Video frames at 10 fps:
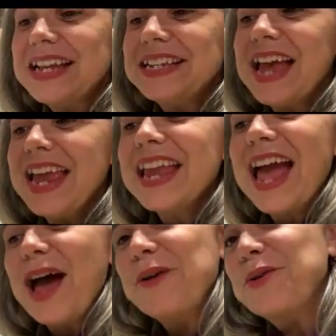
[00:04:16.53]
Take
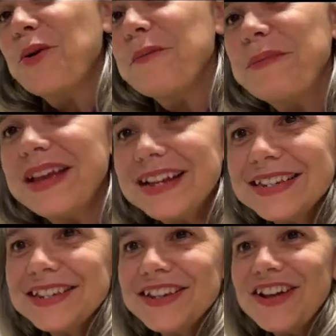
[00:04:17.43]
out your
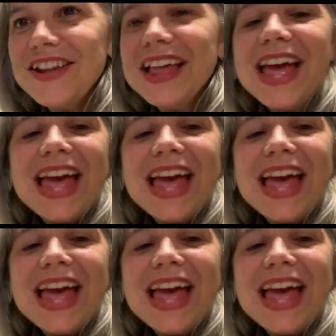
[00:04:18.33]
pencil